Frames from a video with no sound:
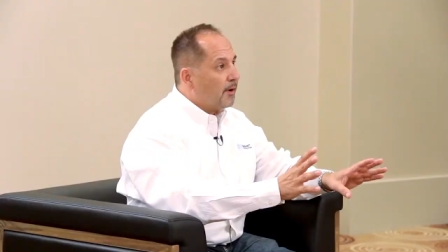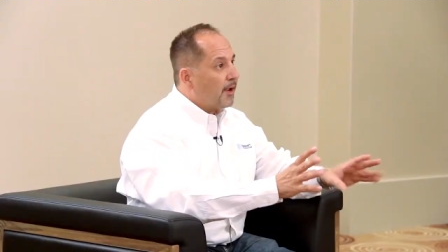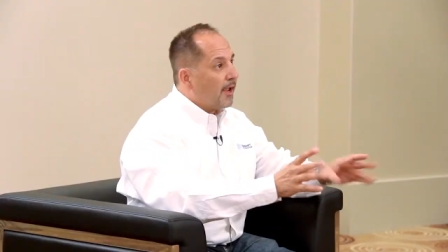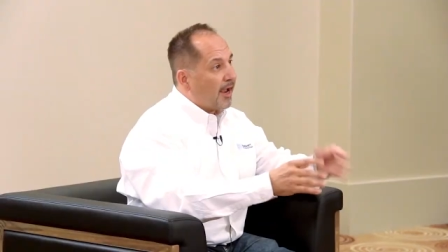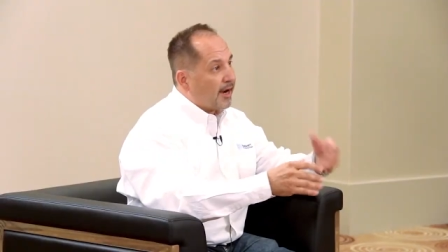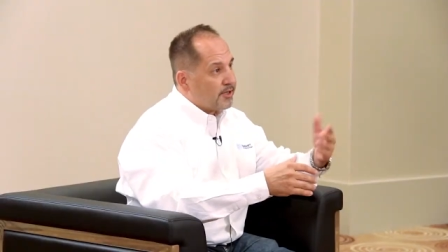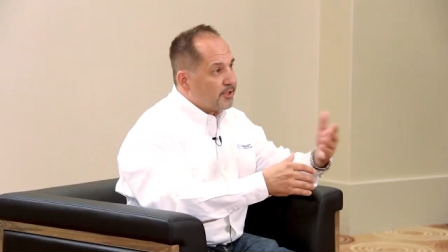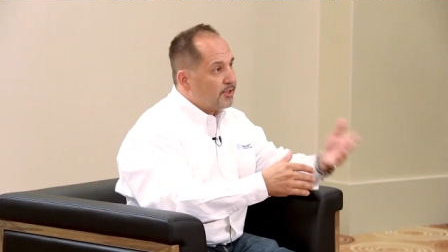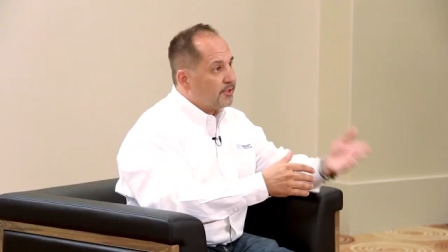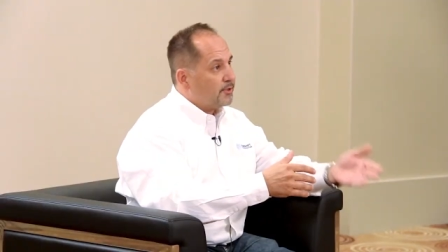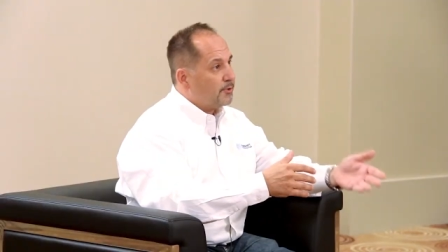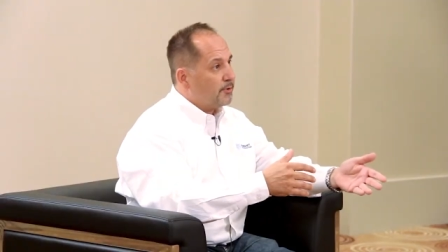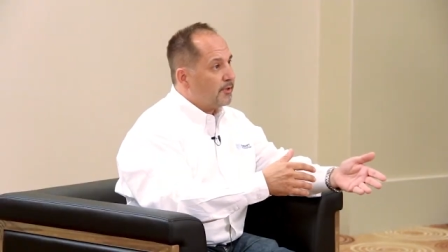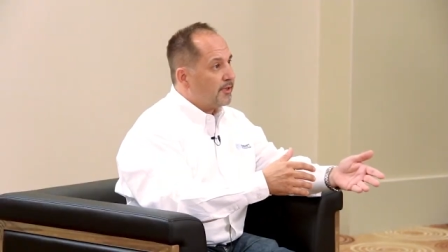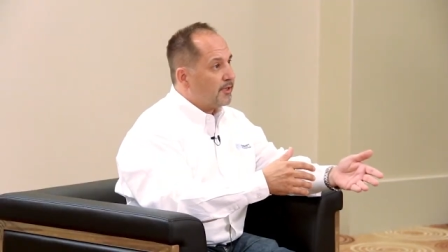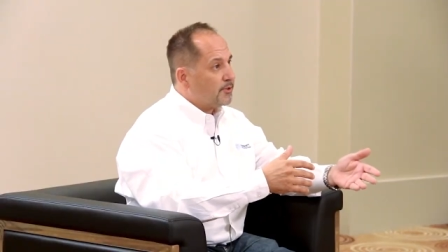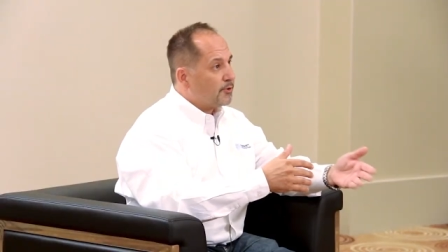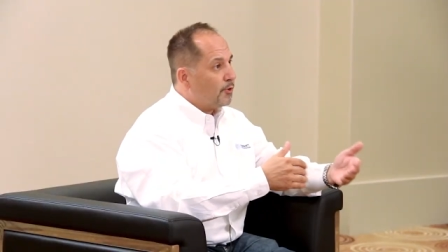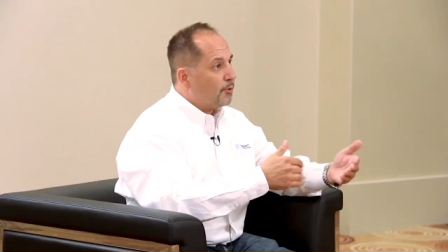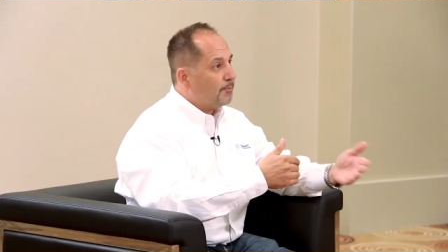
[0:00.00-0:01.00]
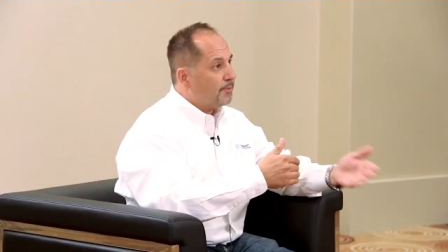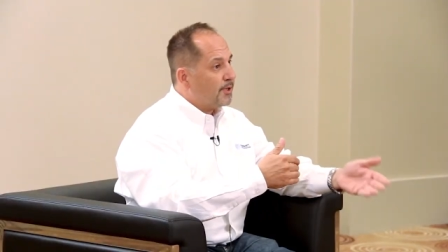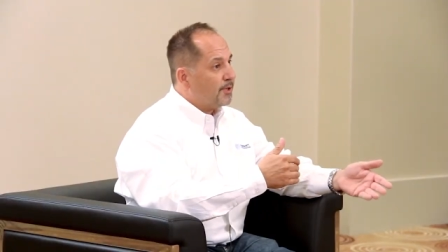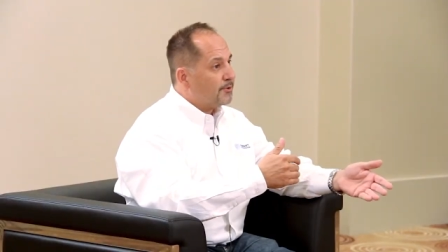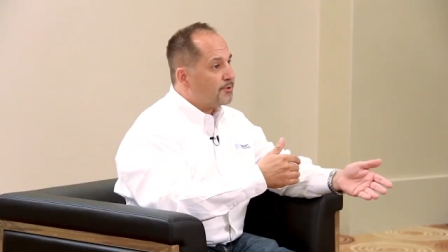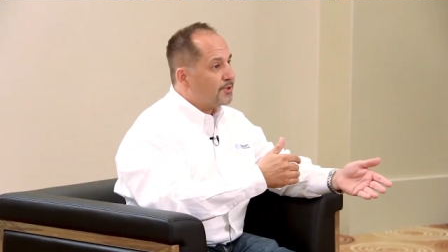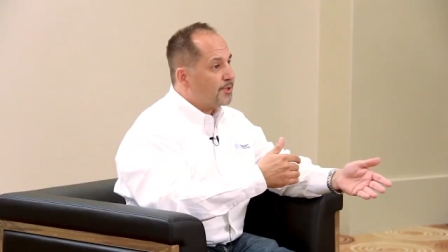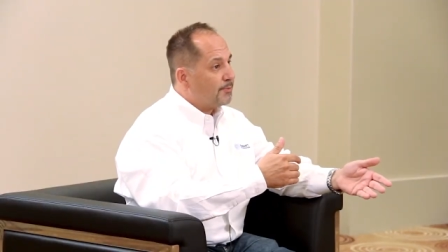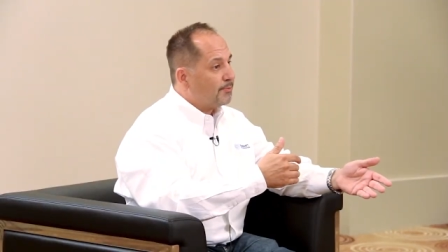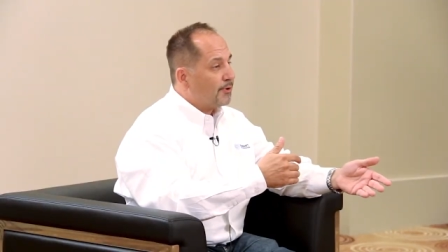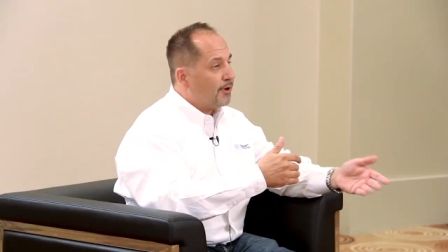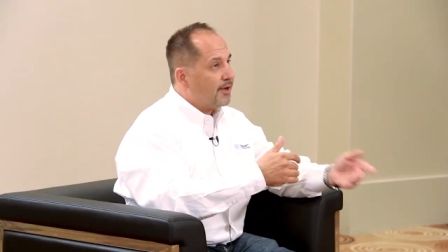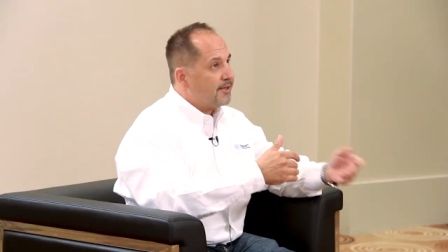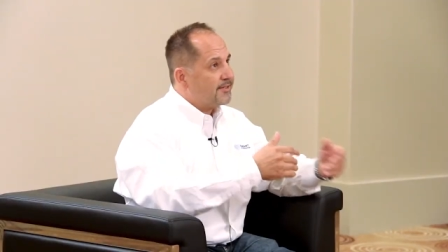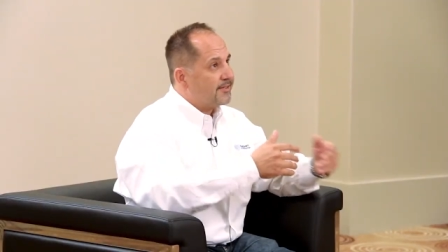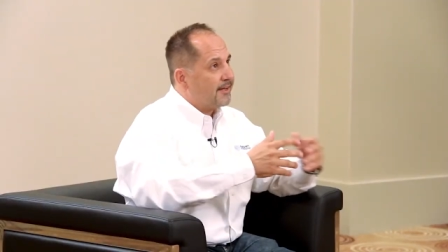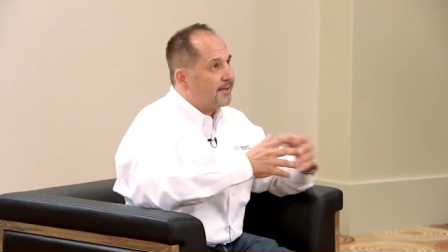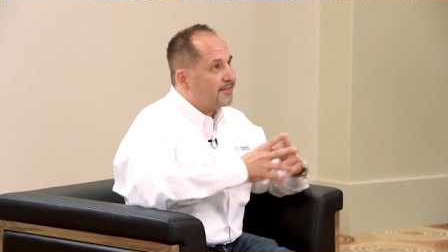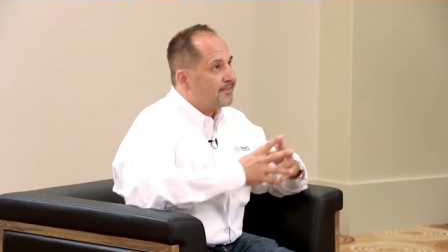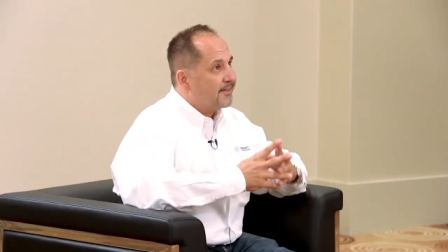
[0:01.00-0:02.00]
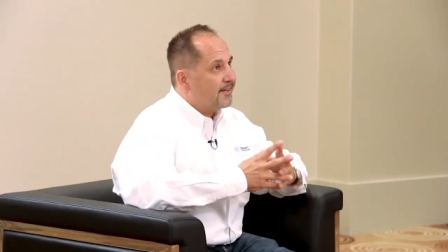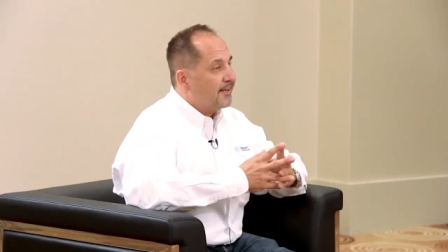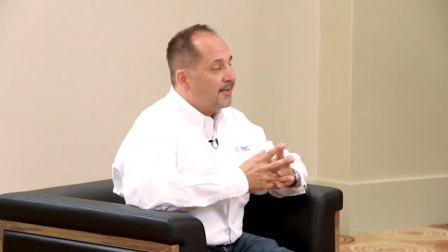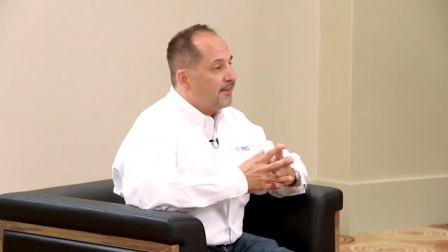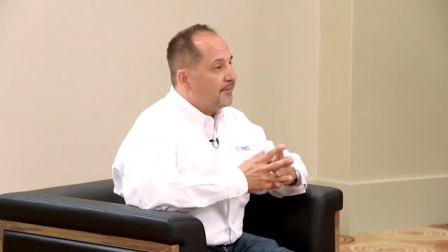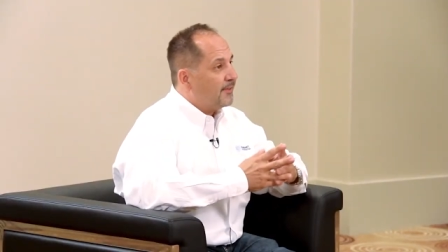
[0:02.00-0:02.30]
Actually, during this whole POC process,